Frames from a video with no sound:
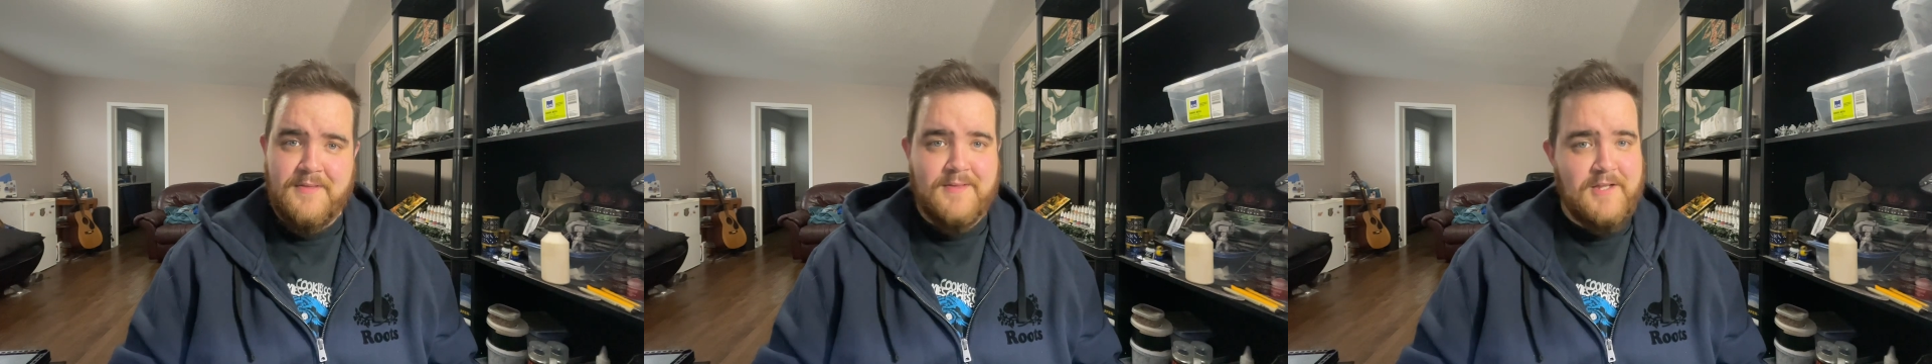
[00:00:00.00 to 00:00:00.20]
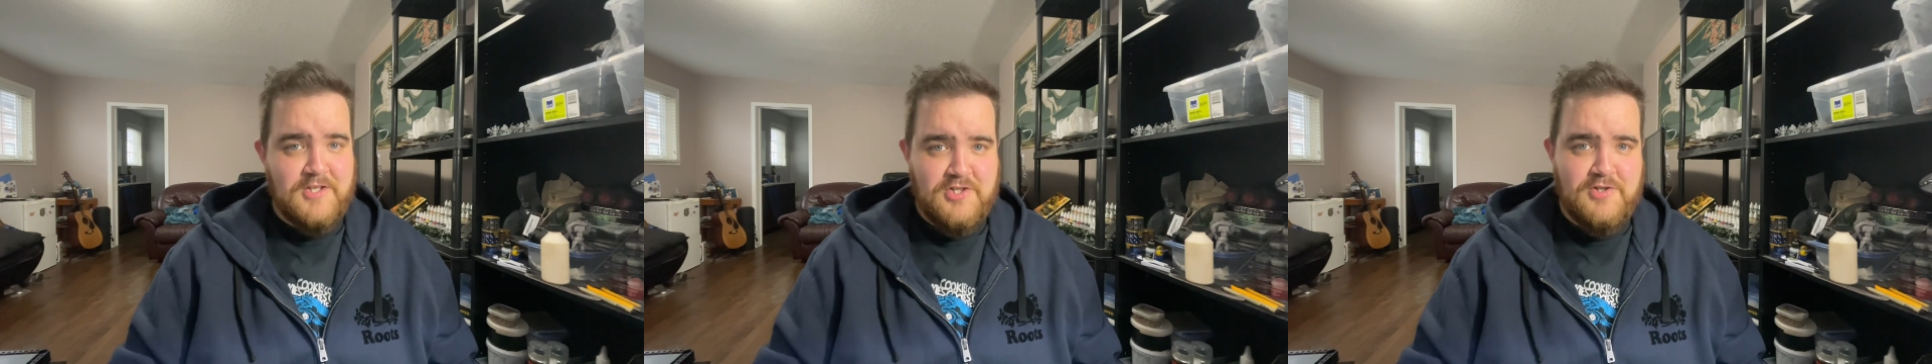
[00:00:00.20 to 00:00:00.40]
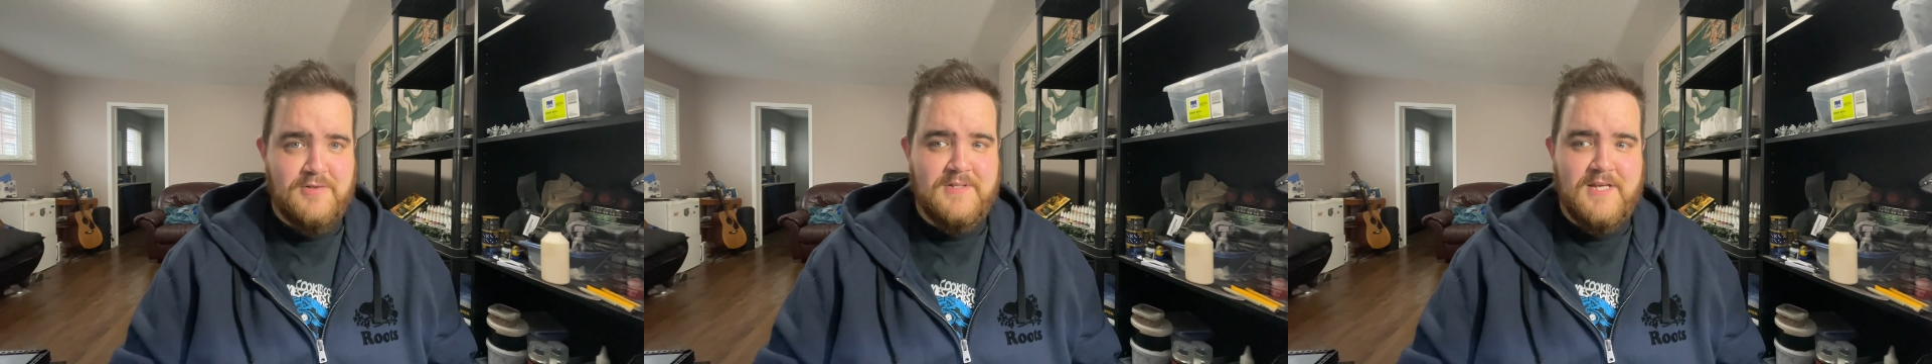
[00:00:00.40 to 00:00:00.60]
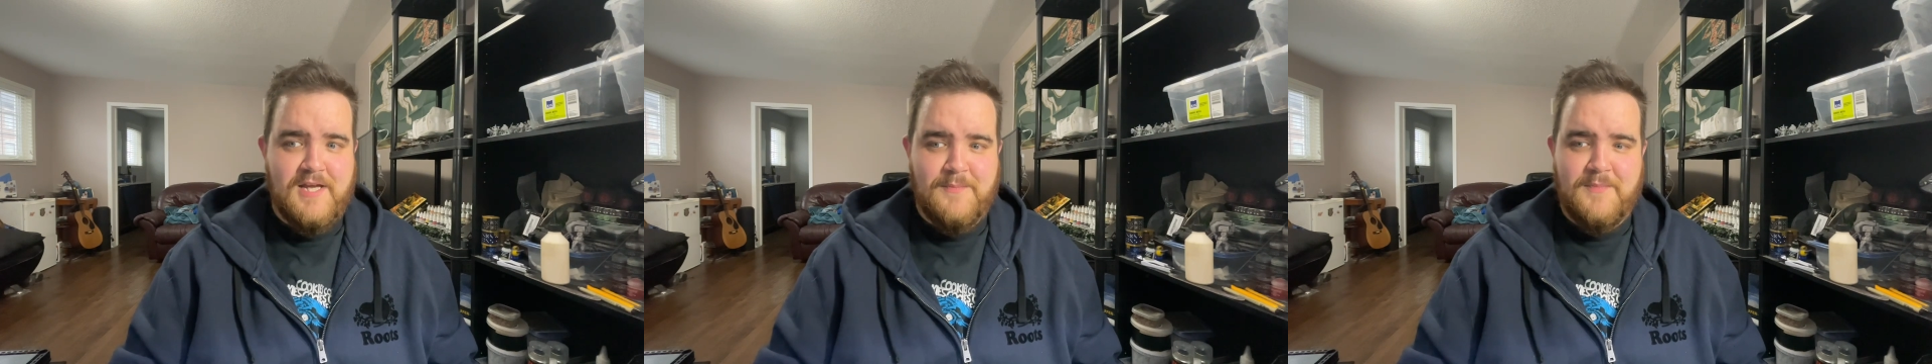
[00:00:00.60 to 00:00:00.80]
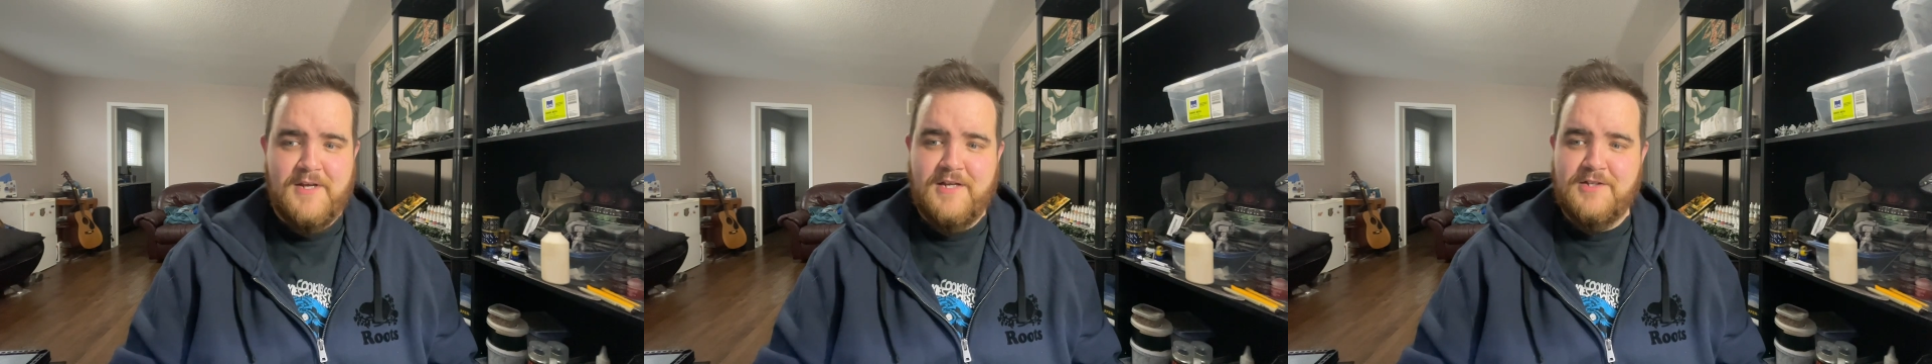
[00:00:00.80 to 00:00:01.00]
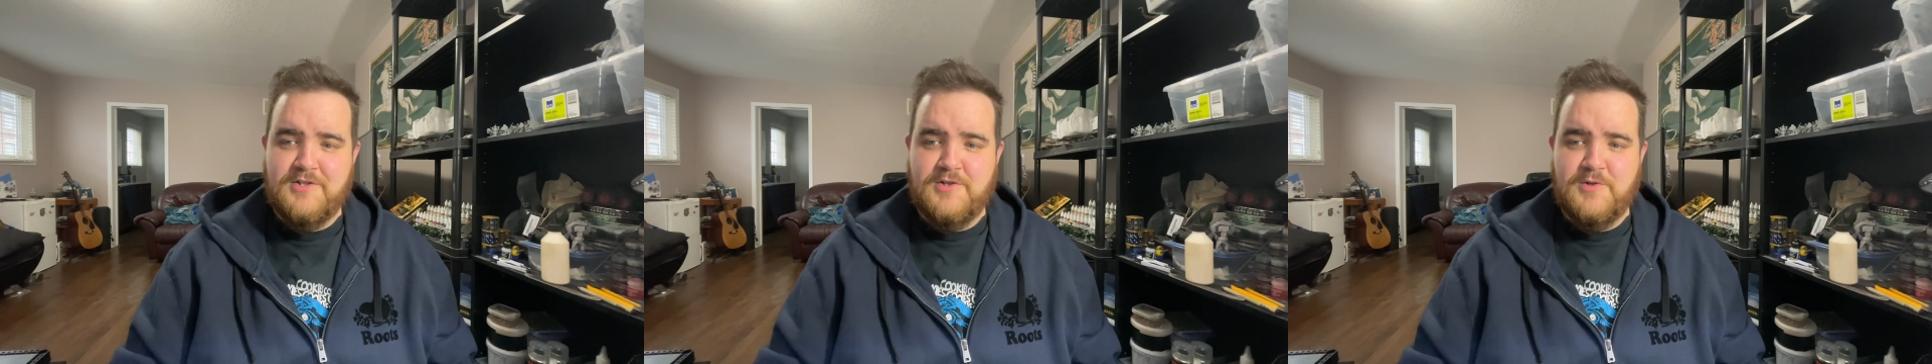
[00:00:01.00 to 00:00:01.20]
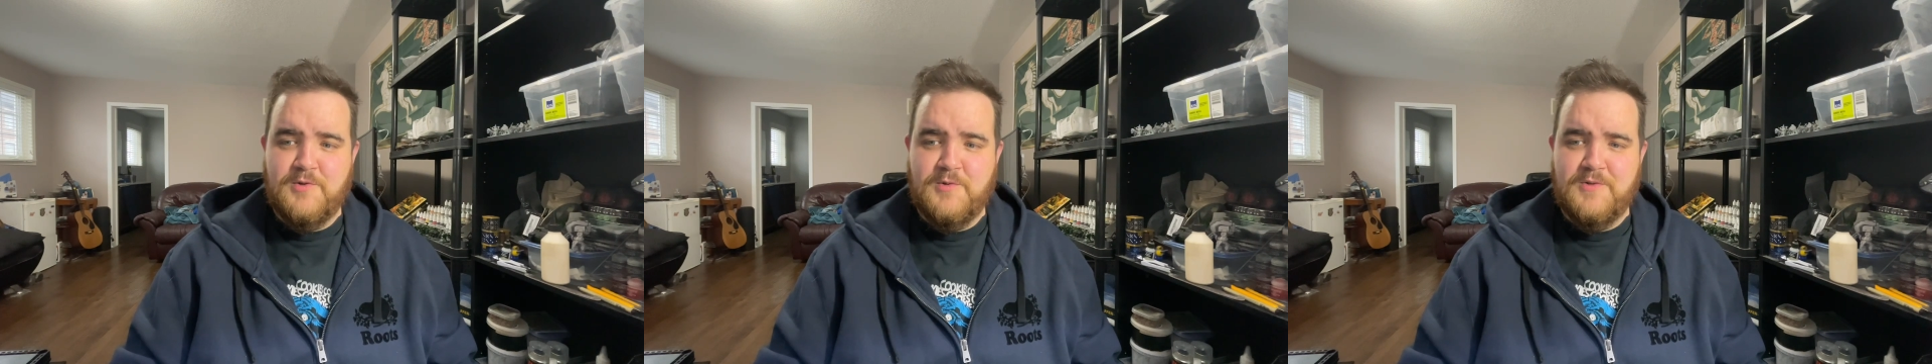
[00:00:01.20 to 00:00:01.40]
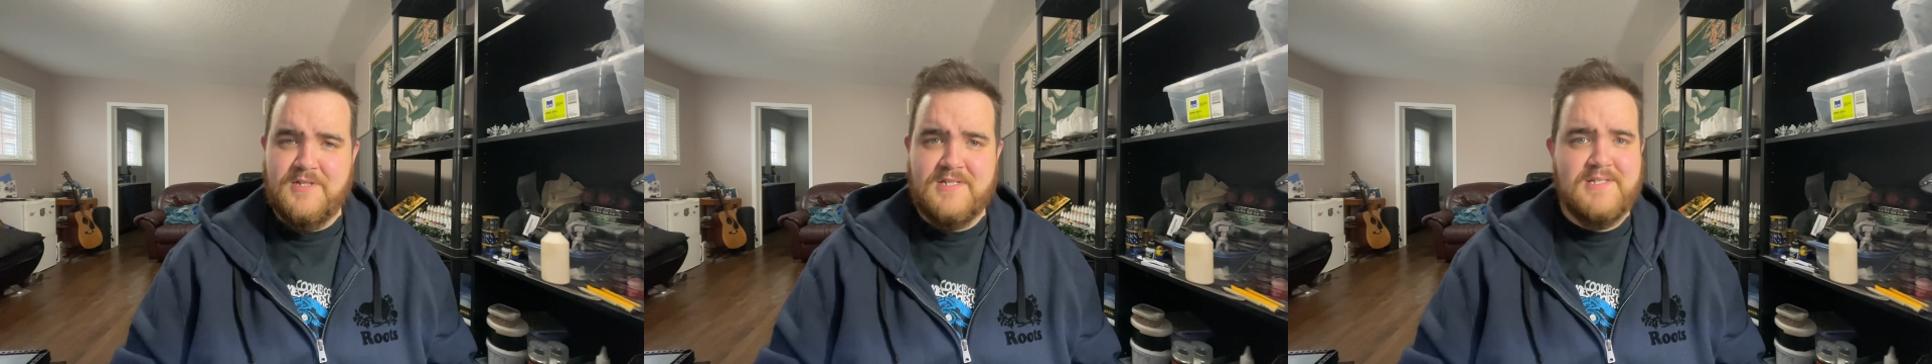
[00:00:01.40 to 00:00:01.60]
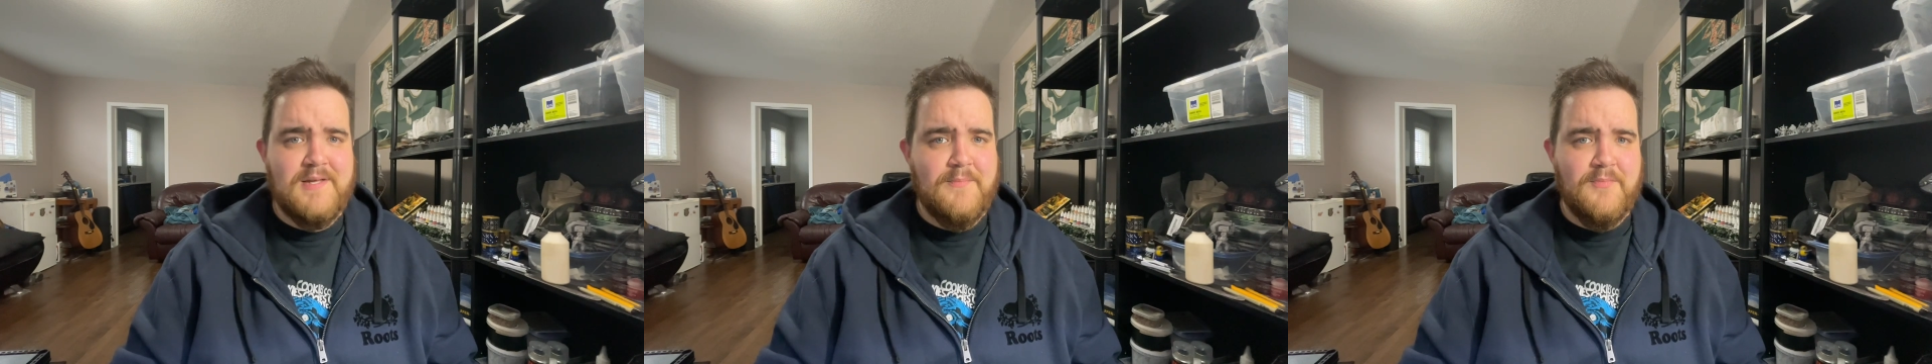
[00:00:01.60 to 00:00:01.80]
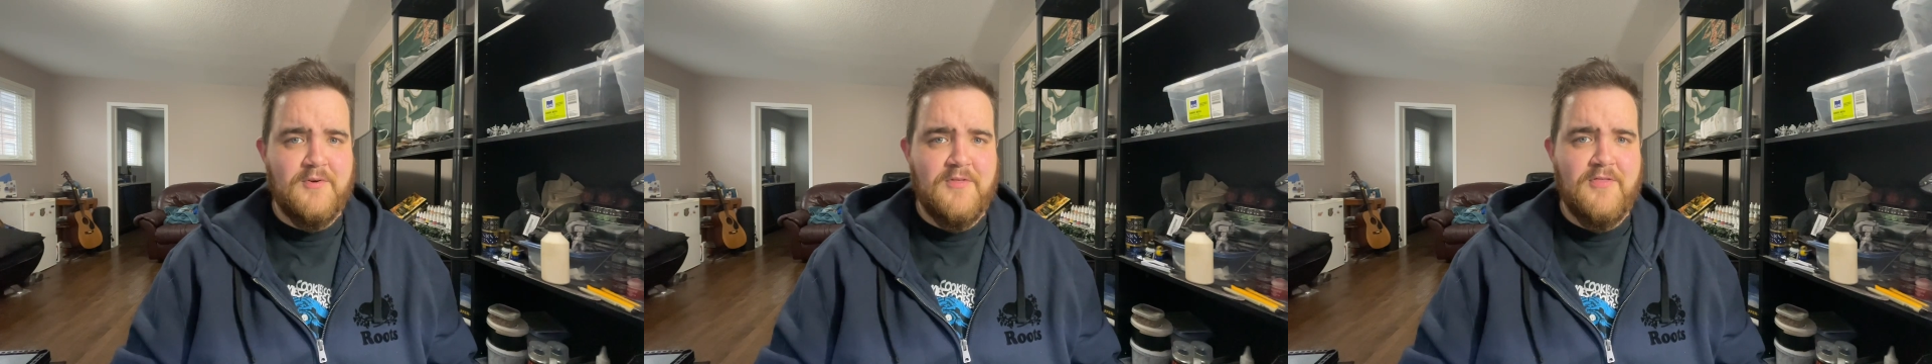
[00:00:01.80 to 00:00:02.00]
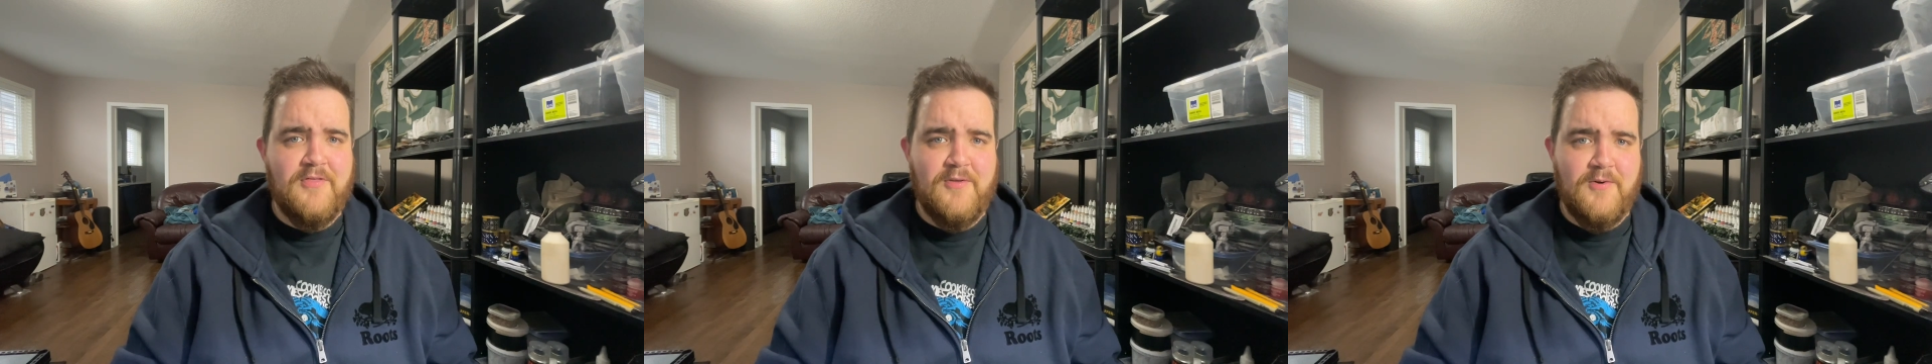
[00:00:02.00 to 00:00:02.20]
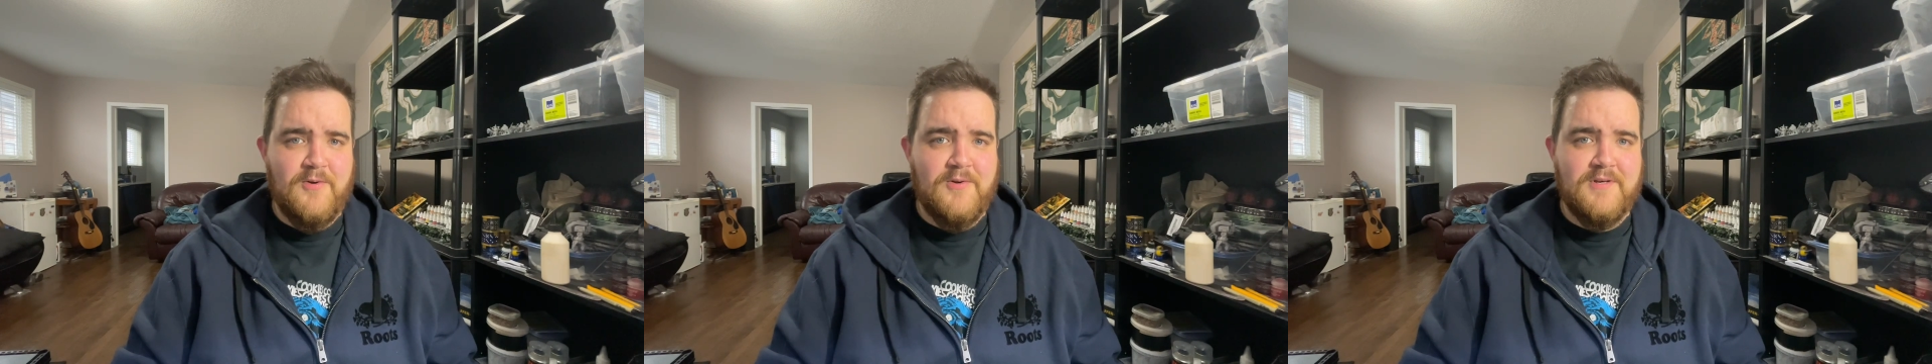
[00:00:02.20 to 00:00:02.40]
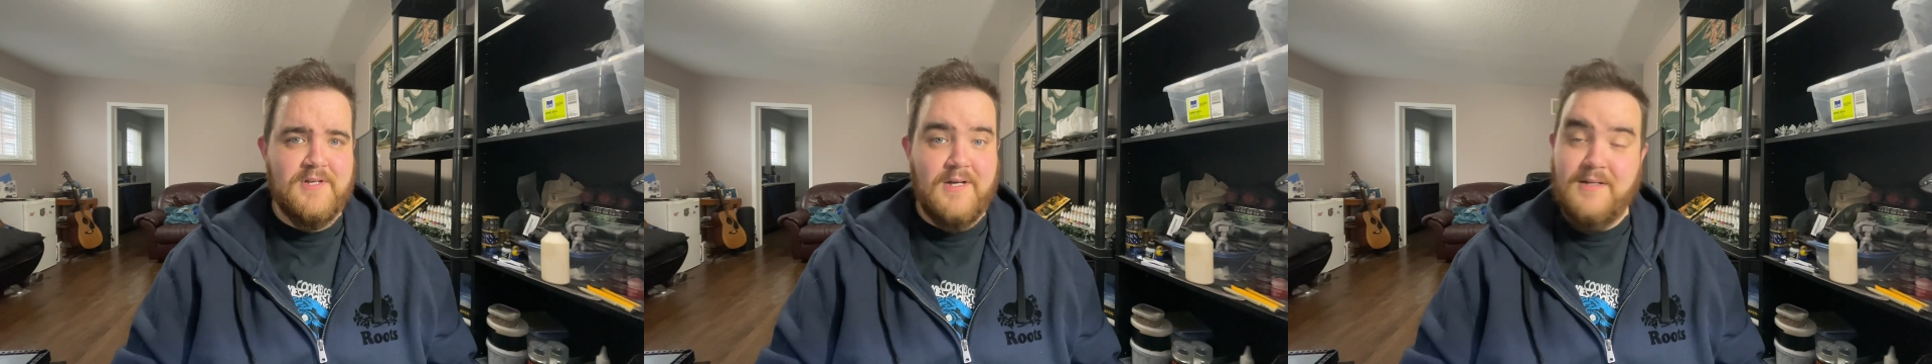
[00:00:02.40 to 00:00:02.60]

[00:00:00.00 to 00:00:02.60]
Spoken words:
that should take me to December 3rd.